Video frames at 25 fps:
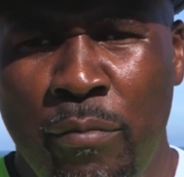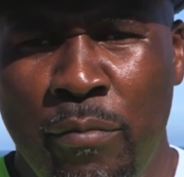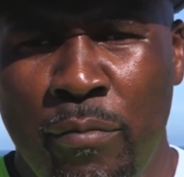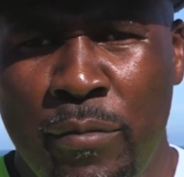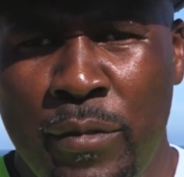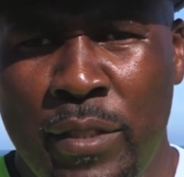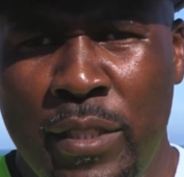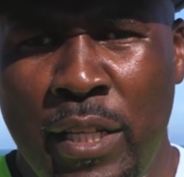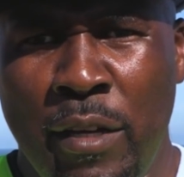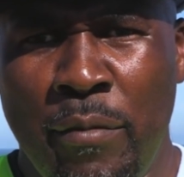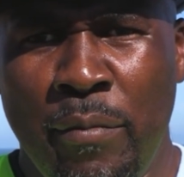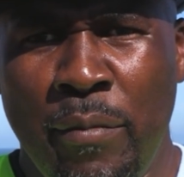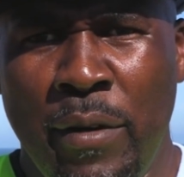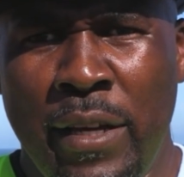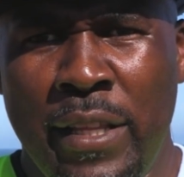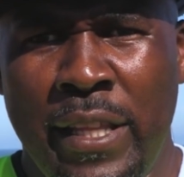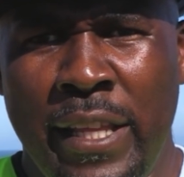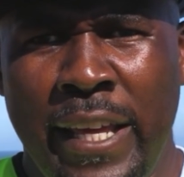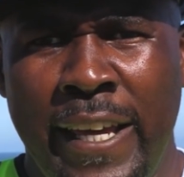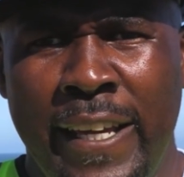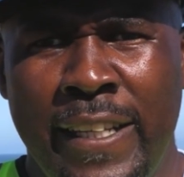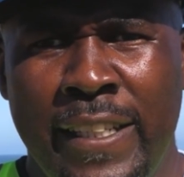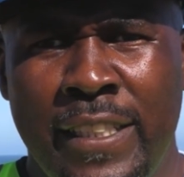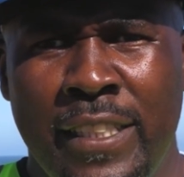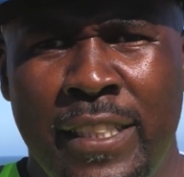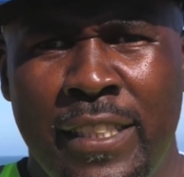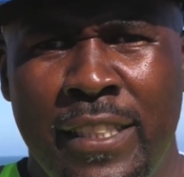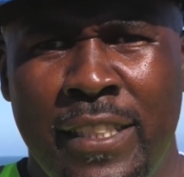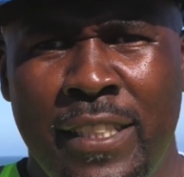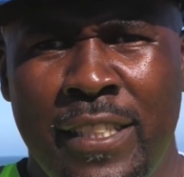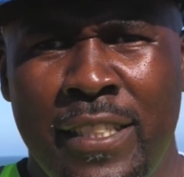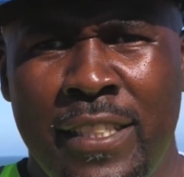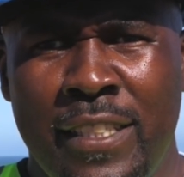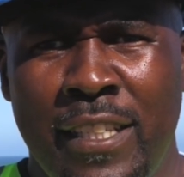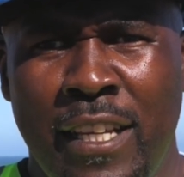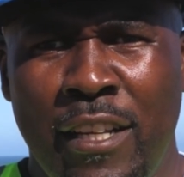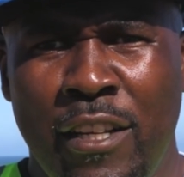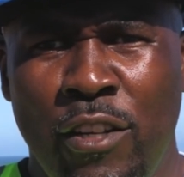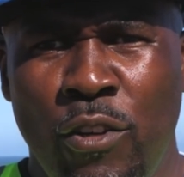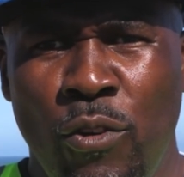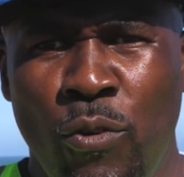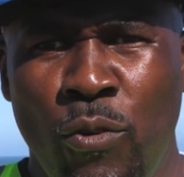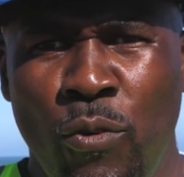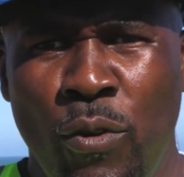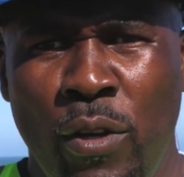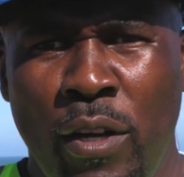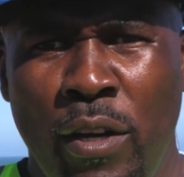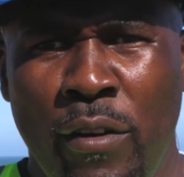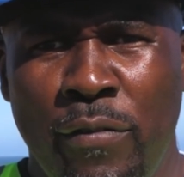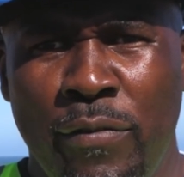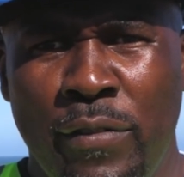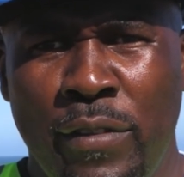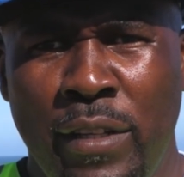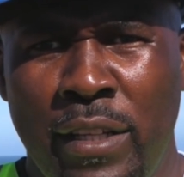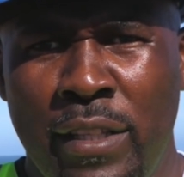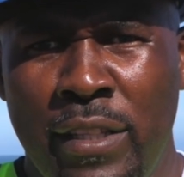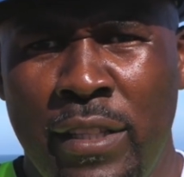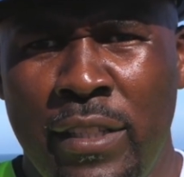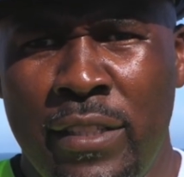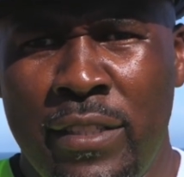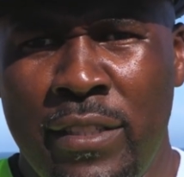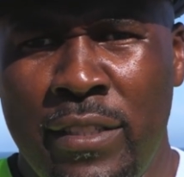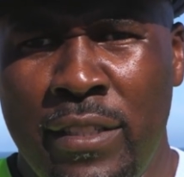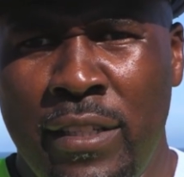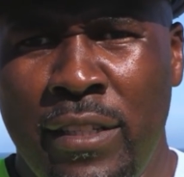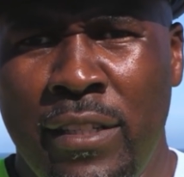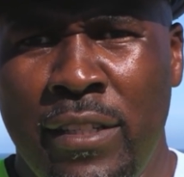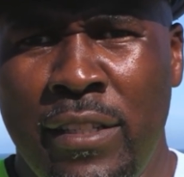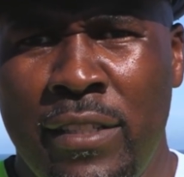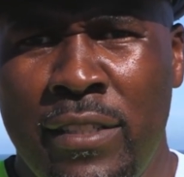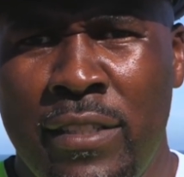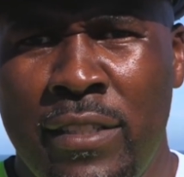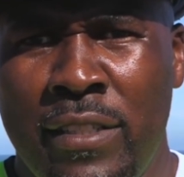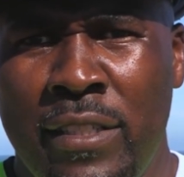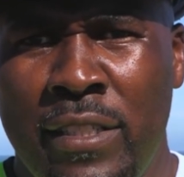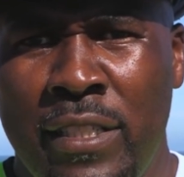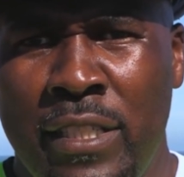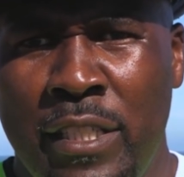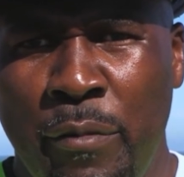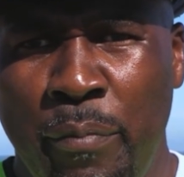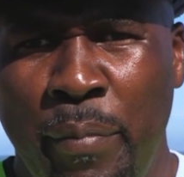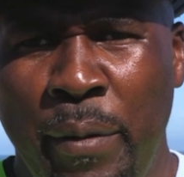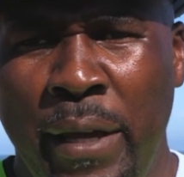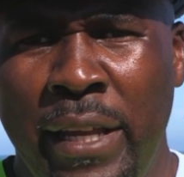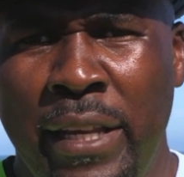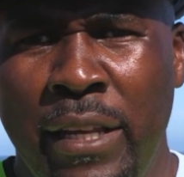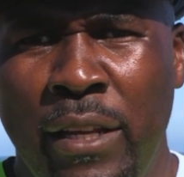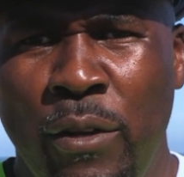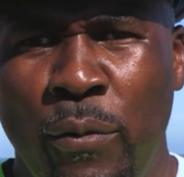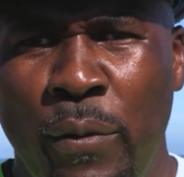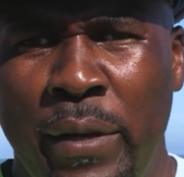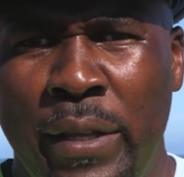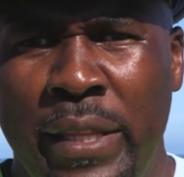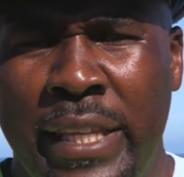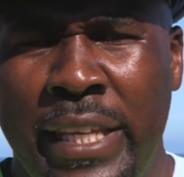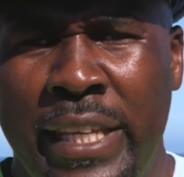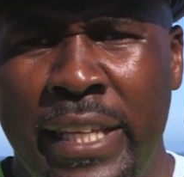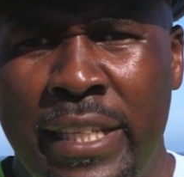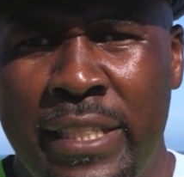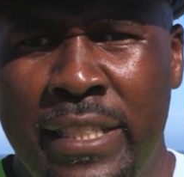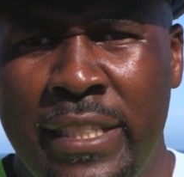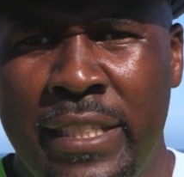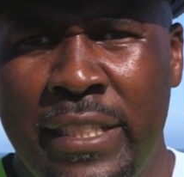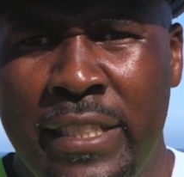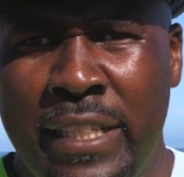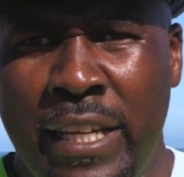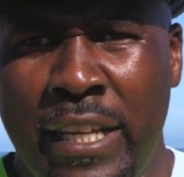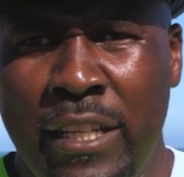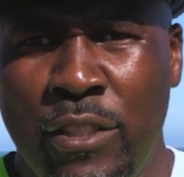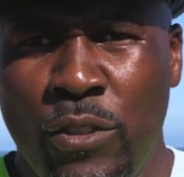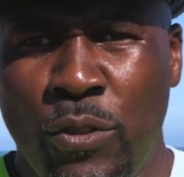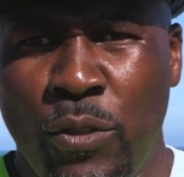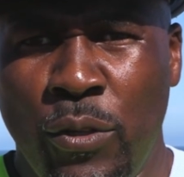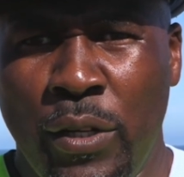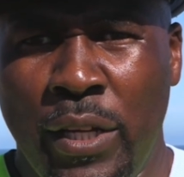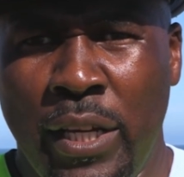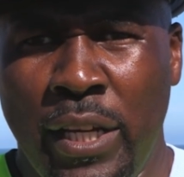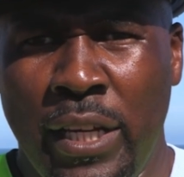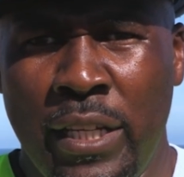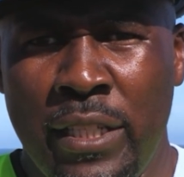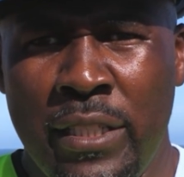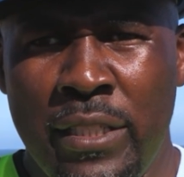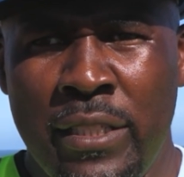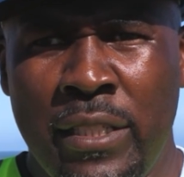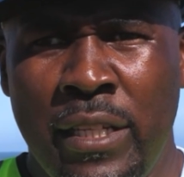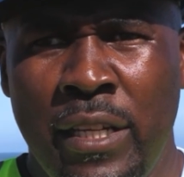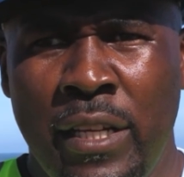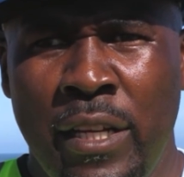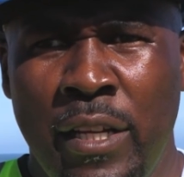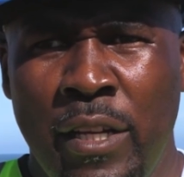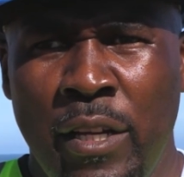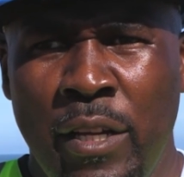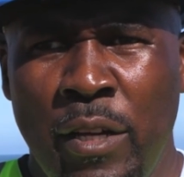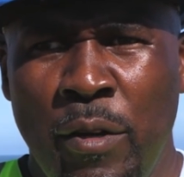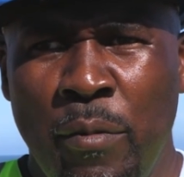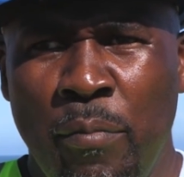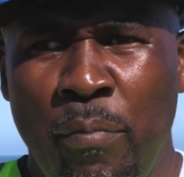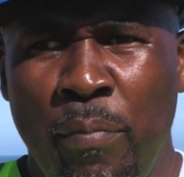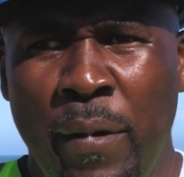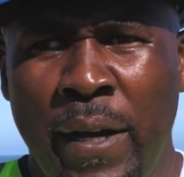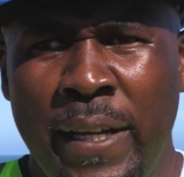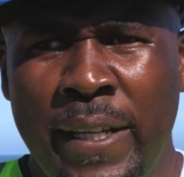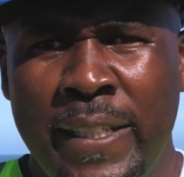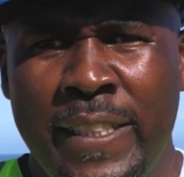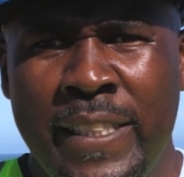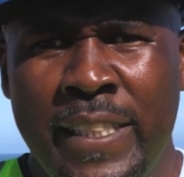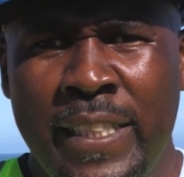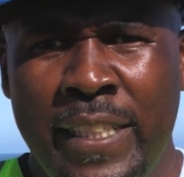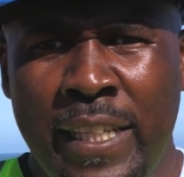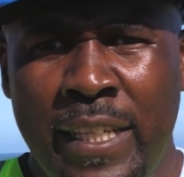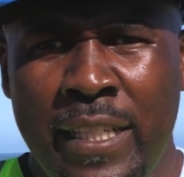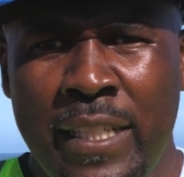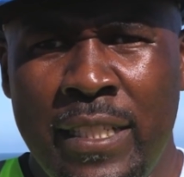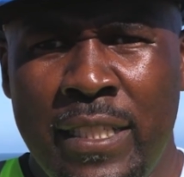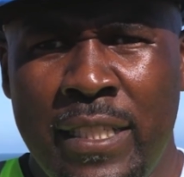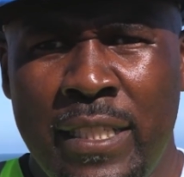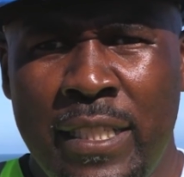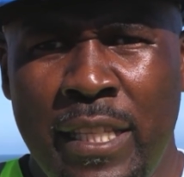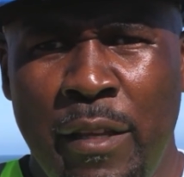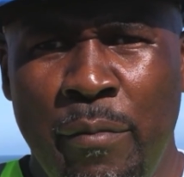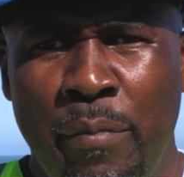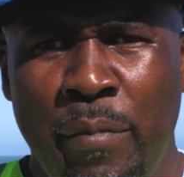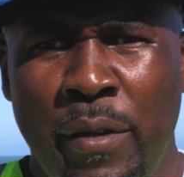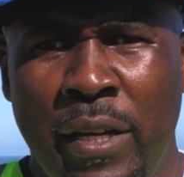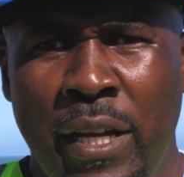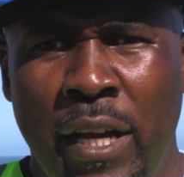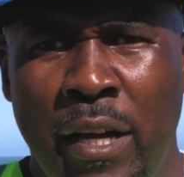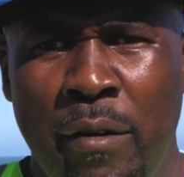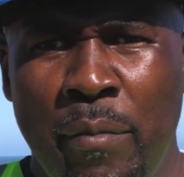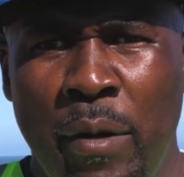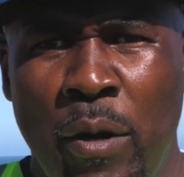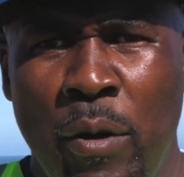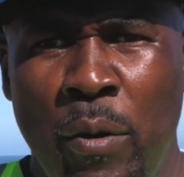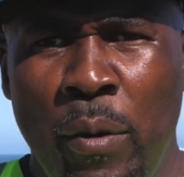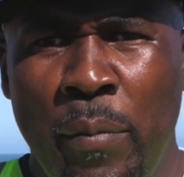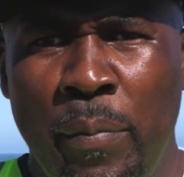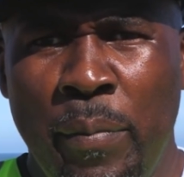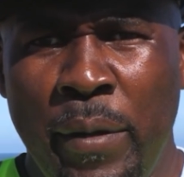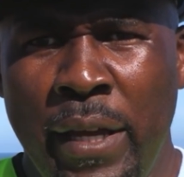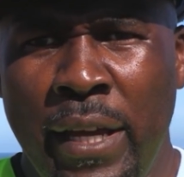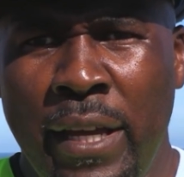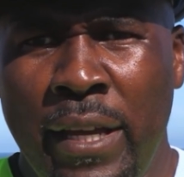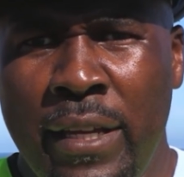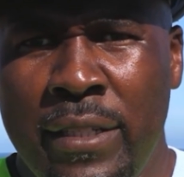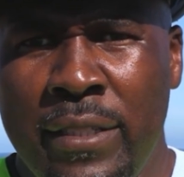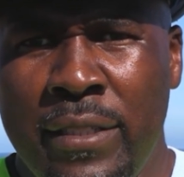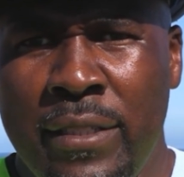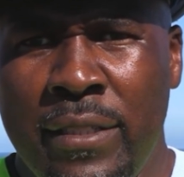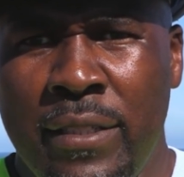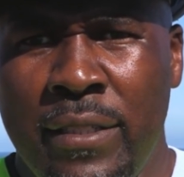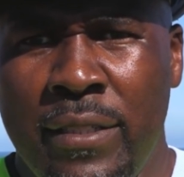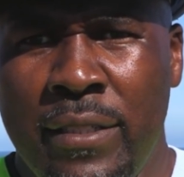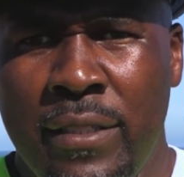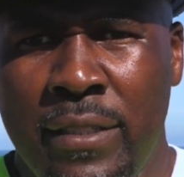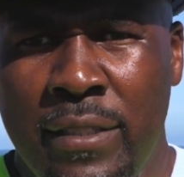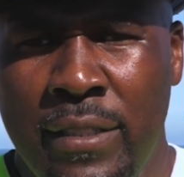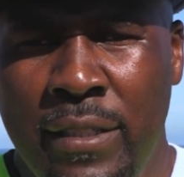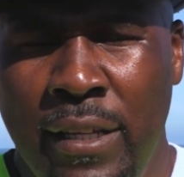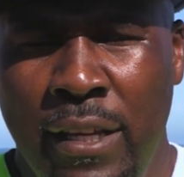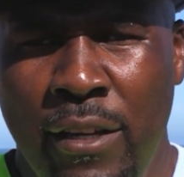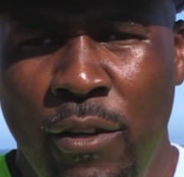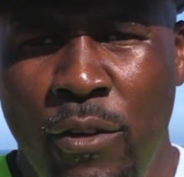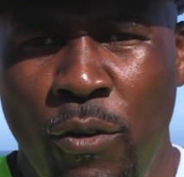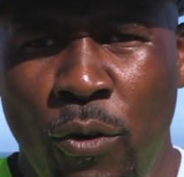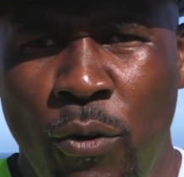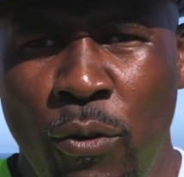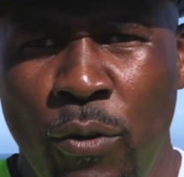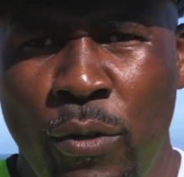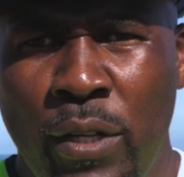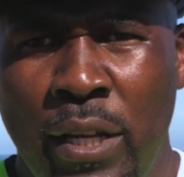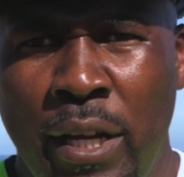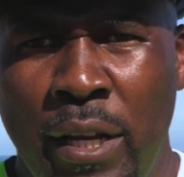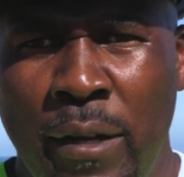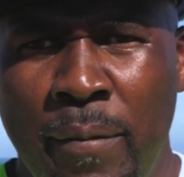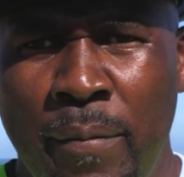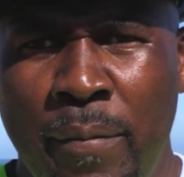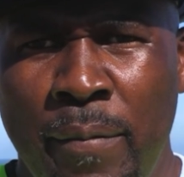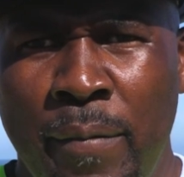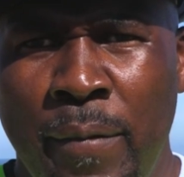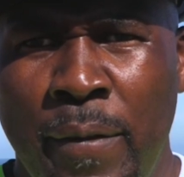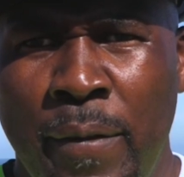some other entities that look after the seals, depending where the incident occurs. But yes, they become our biggest stakeholder,